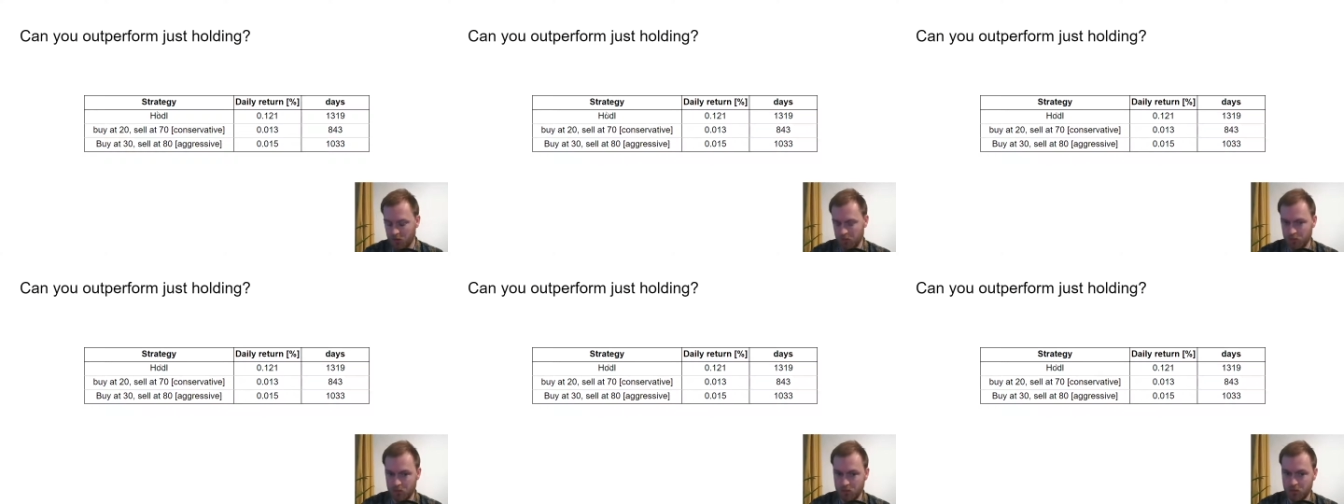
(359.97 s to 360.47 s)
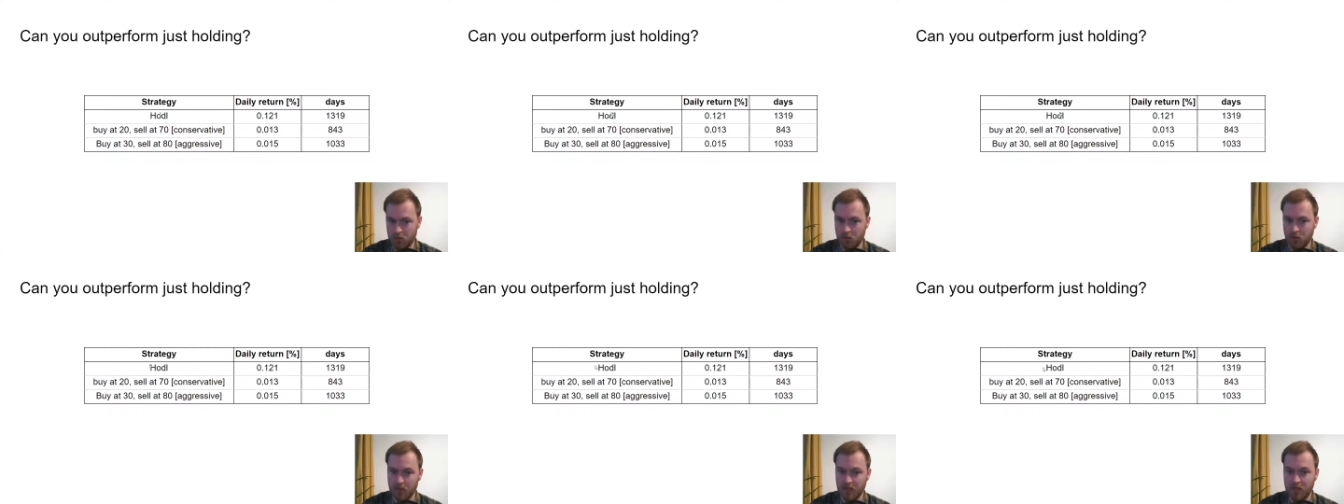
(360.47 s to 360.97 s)

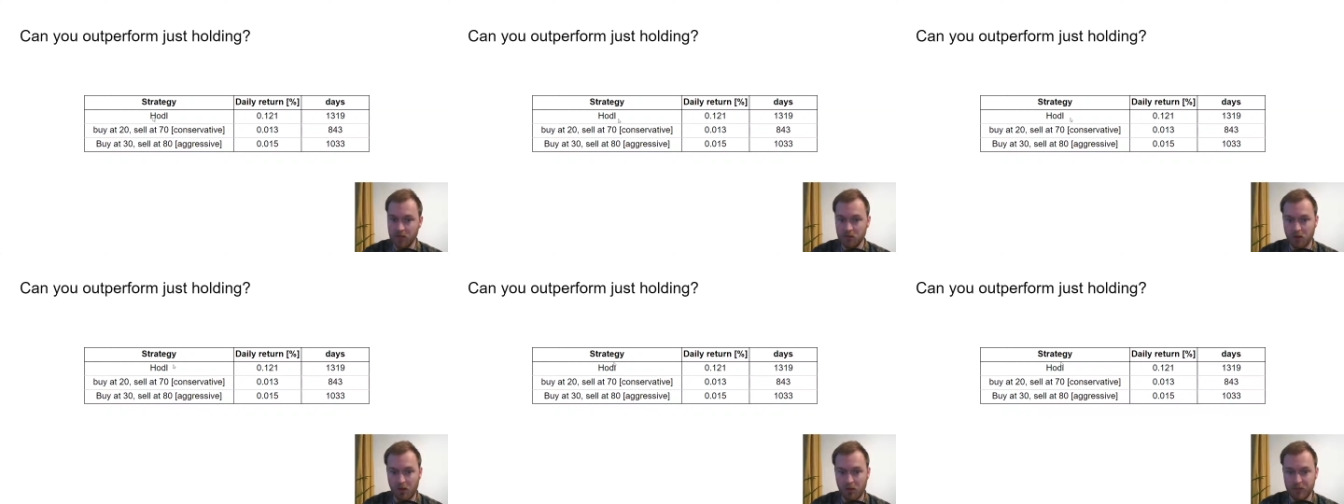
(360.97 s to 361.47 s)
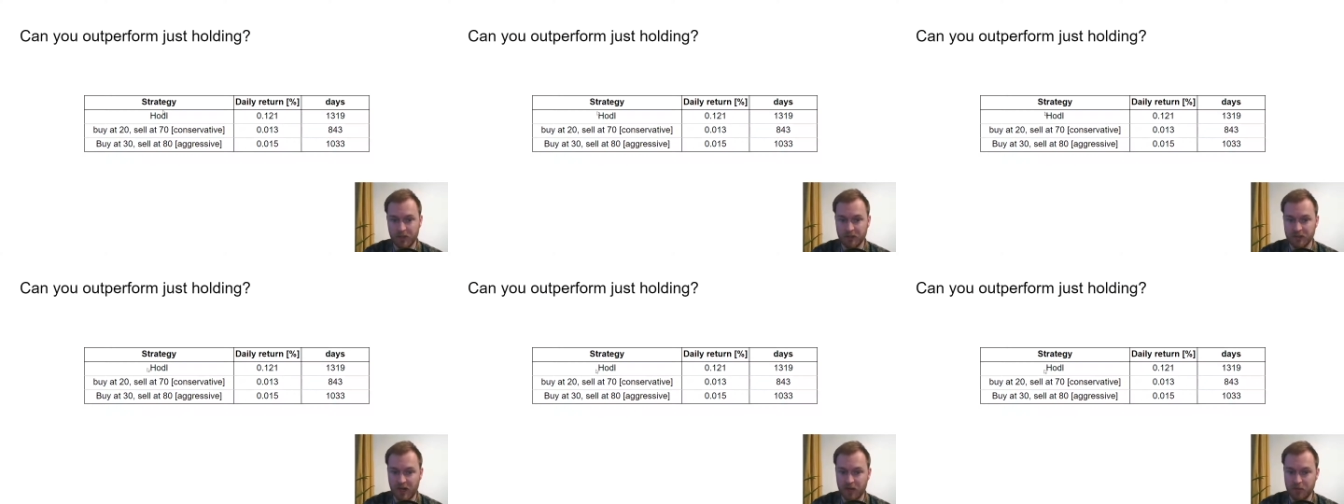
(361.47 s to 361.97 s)
hodling over the
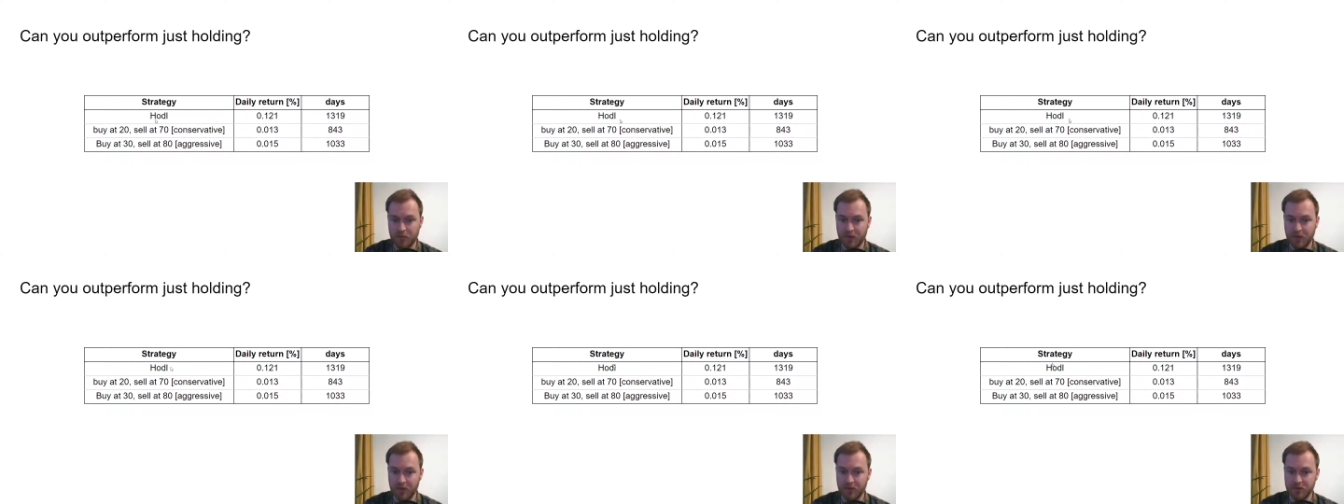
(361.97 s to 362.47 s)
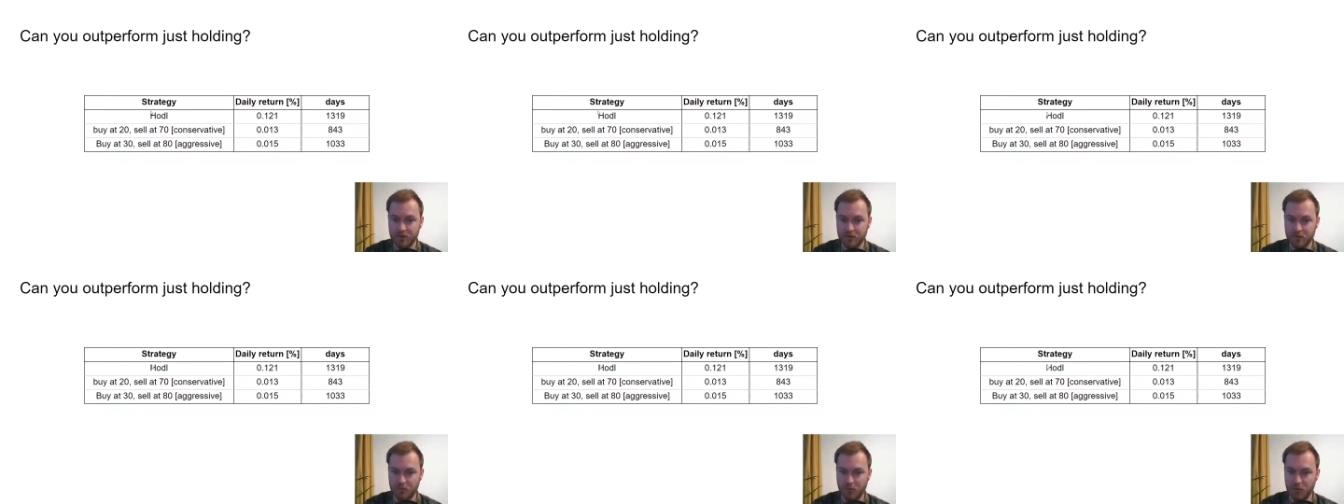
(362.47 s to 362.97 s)
entire period
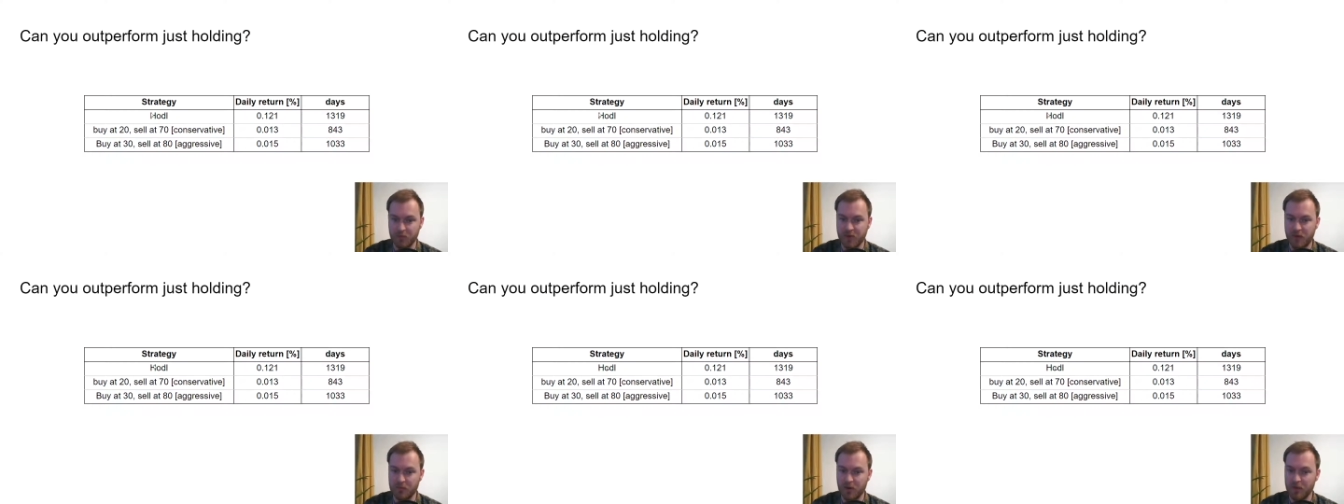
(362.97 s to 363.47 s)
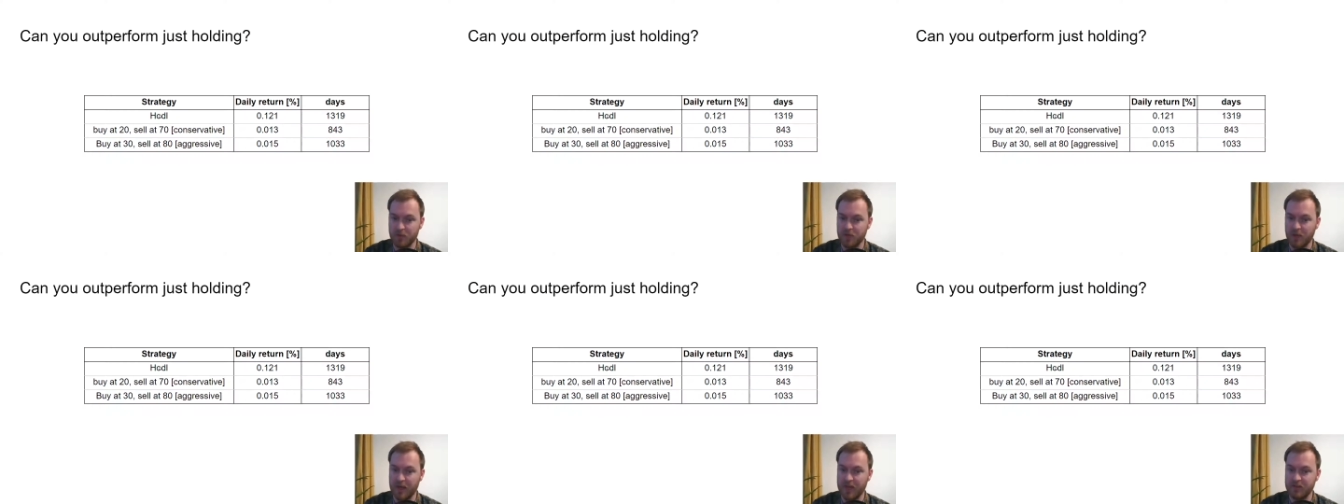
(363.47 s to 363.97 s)
from February
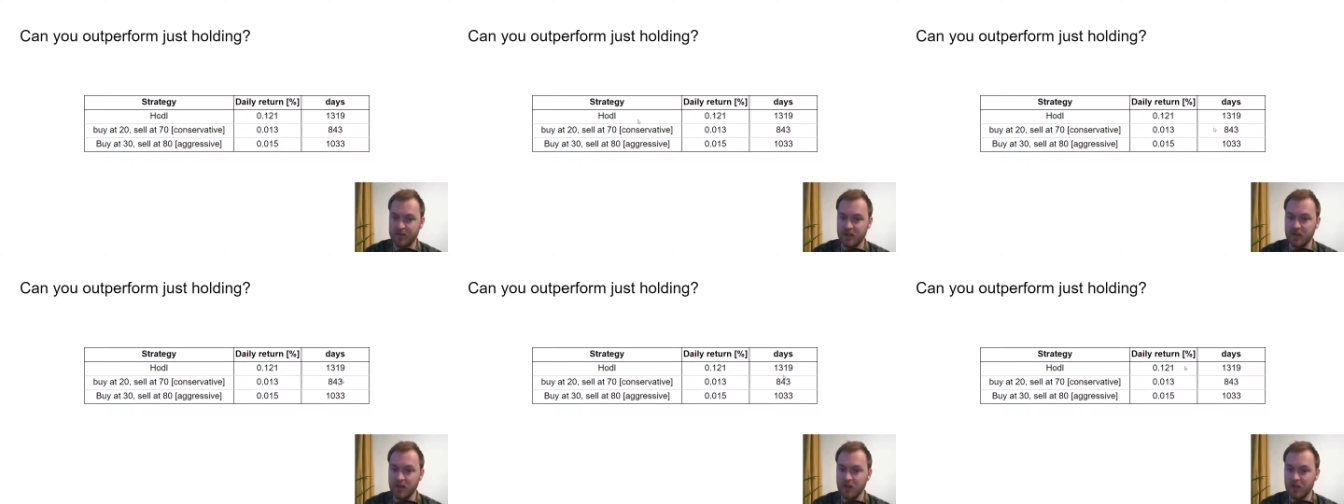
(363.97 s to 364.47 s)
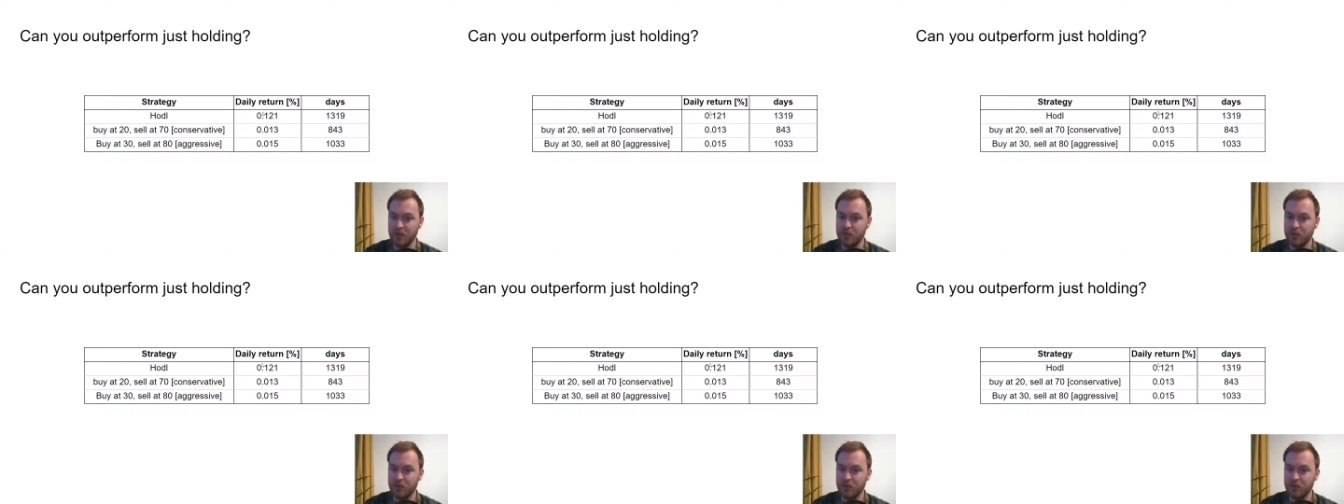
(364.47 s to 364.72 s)
2018, you would